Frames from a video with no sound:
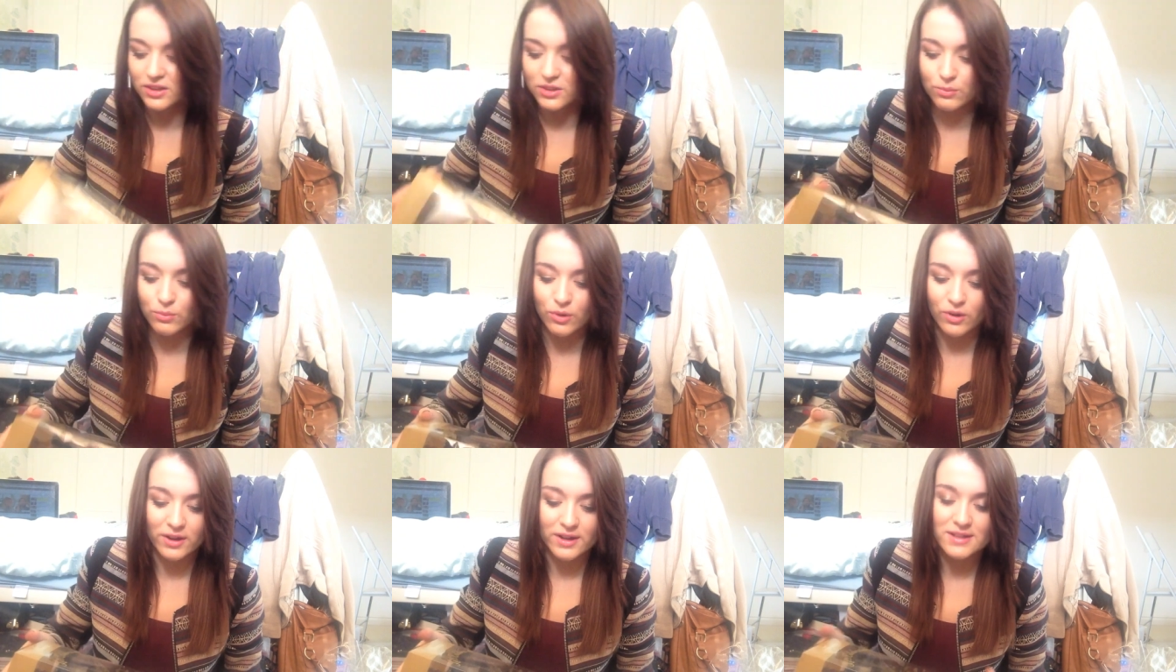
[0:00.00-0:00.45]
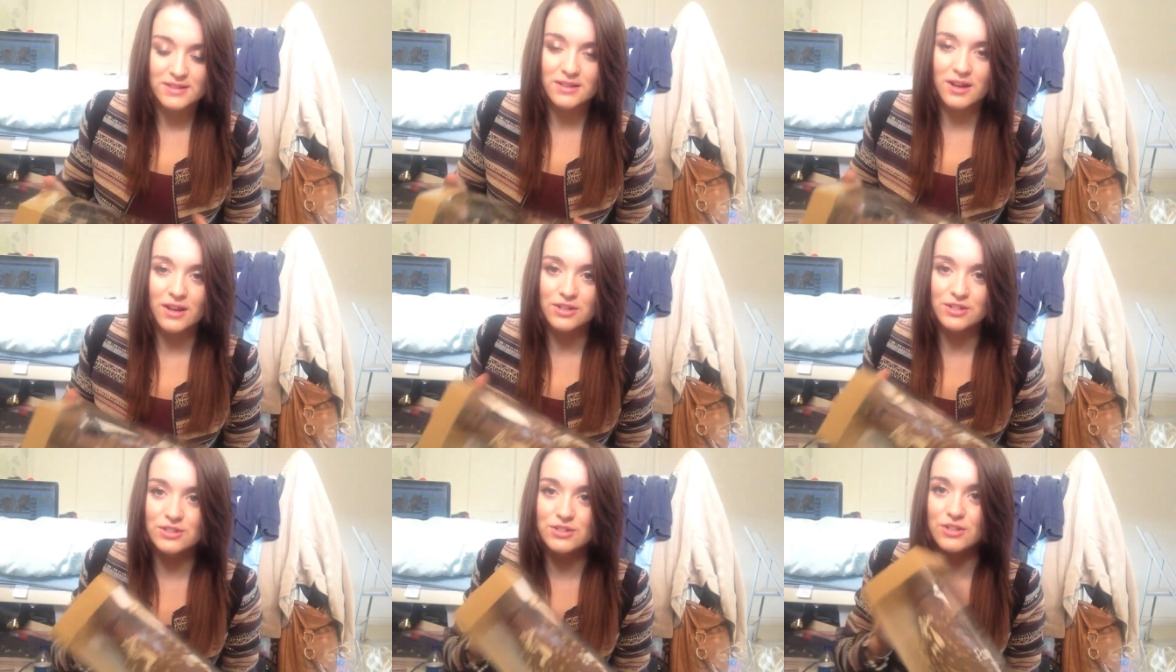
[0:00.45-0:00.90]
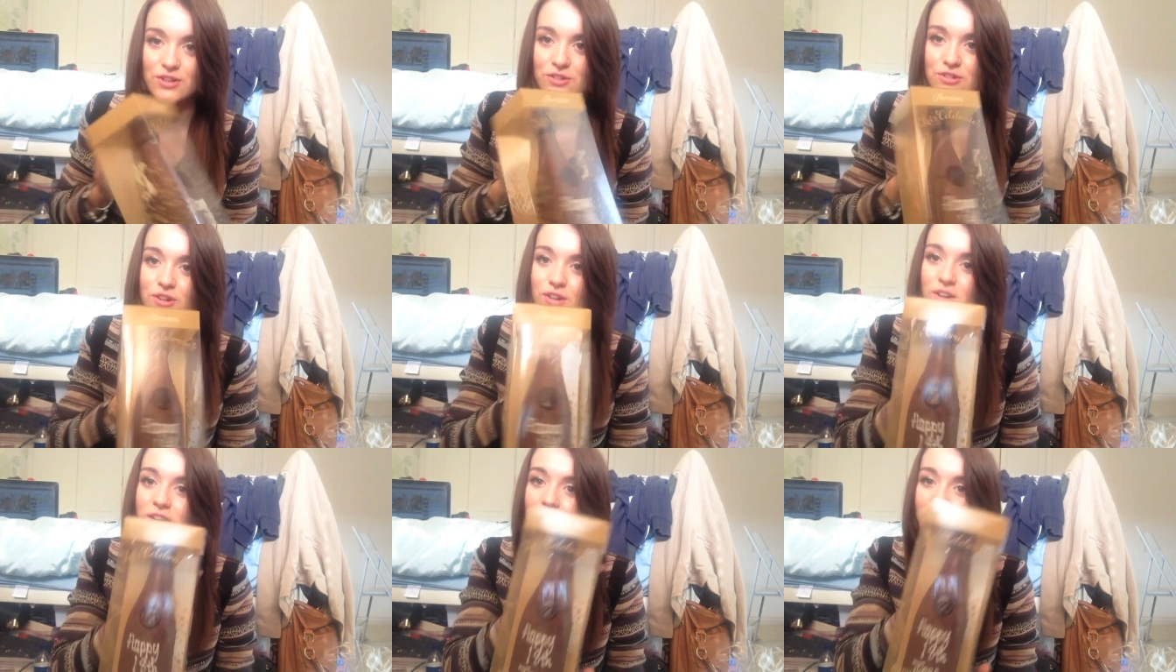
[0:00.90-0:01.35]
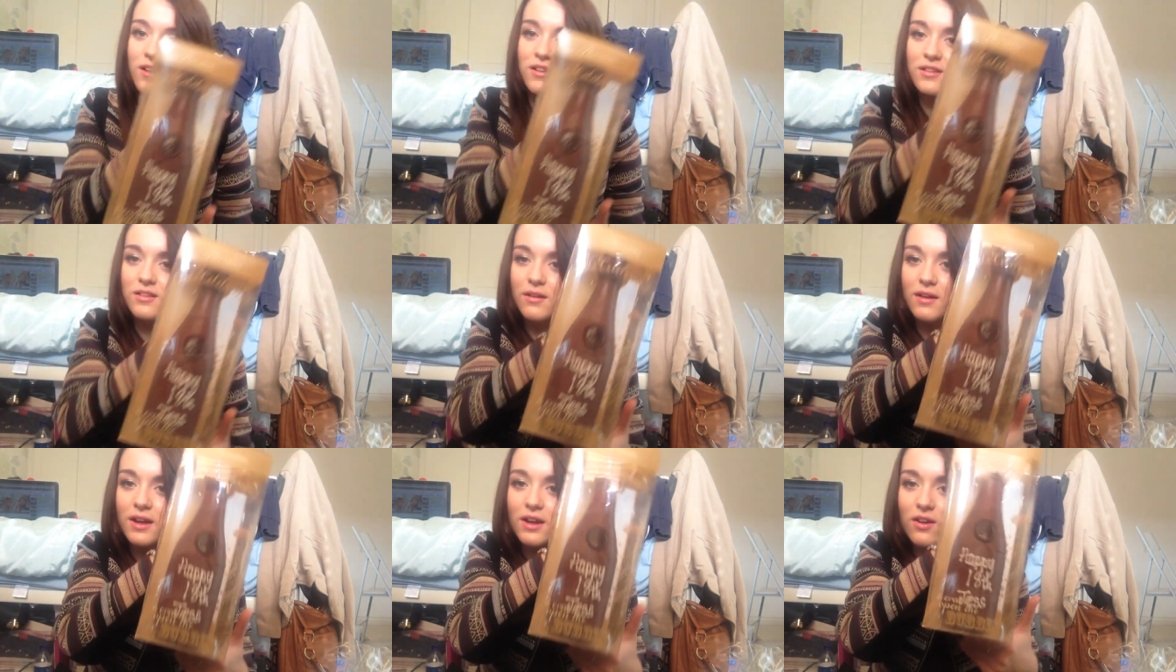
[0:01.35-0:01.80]
otherwise are just chocolate.
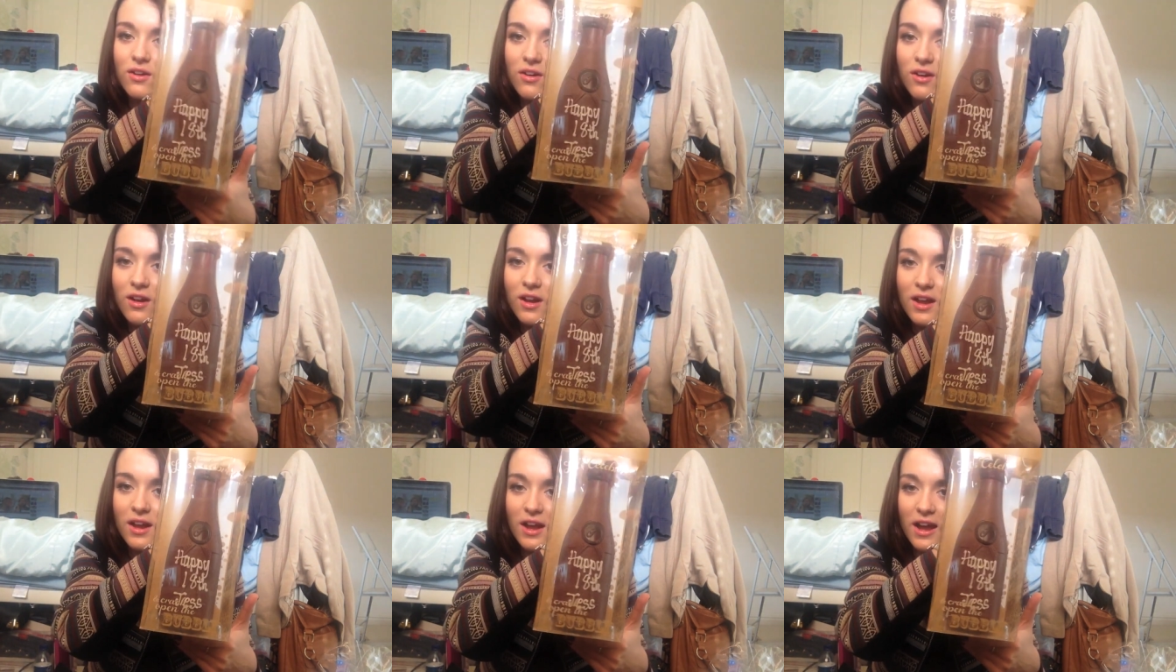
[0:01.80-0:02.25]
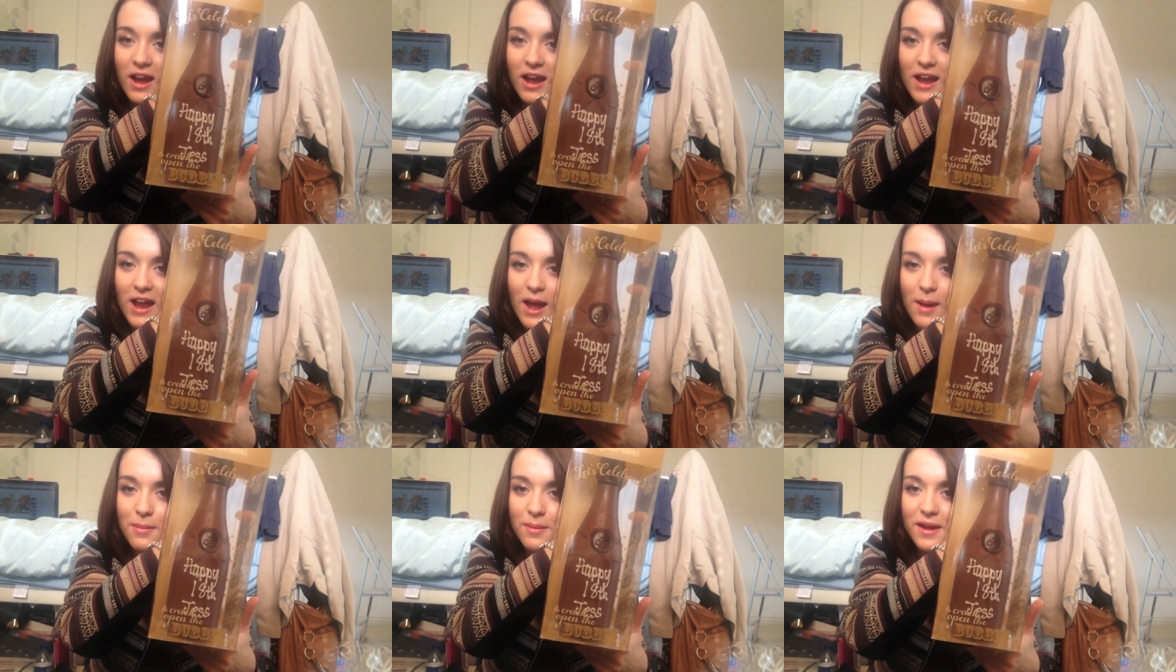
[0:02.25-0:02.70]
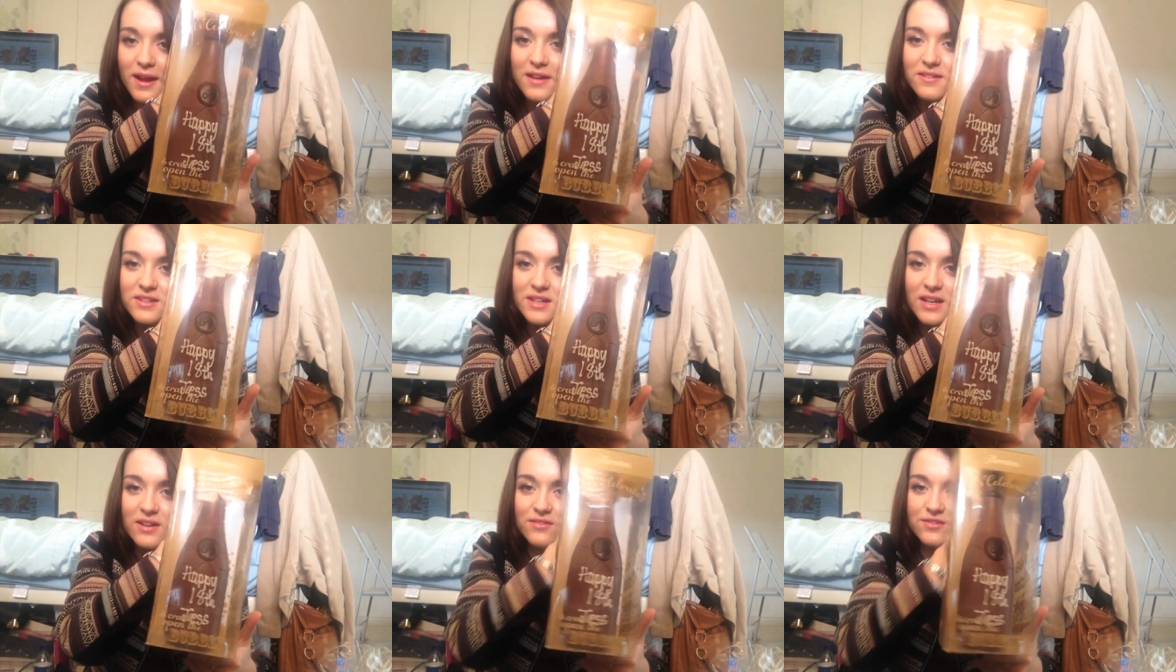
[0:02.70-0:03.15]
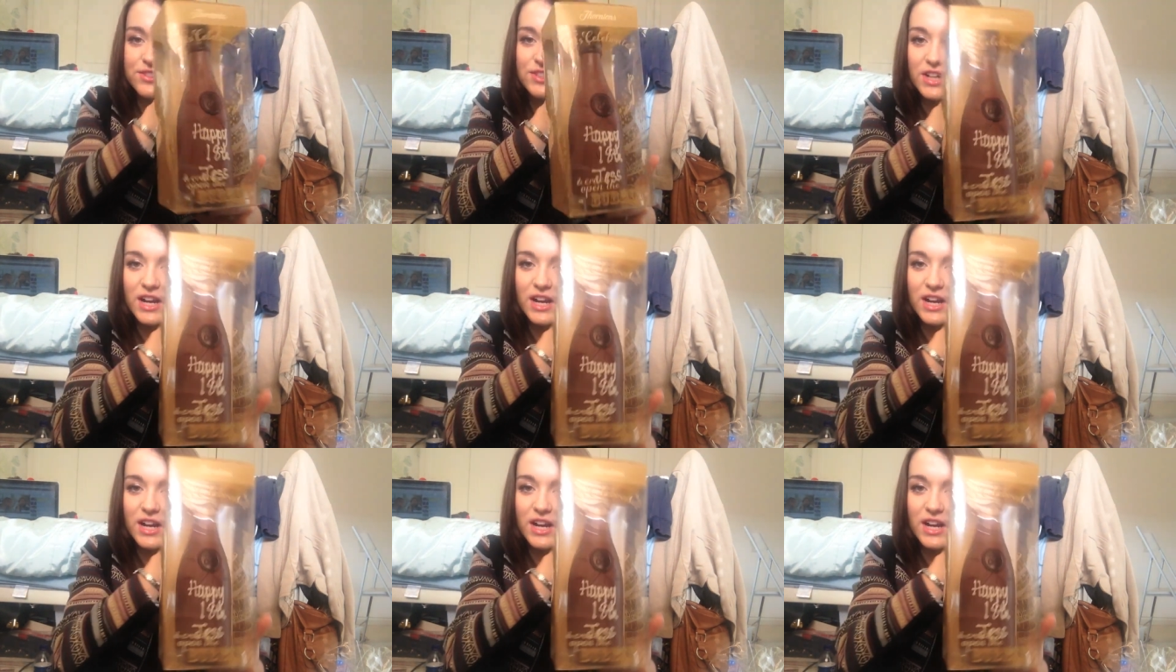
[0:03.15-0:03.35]
So I got a Happy 18th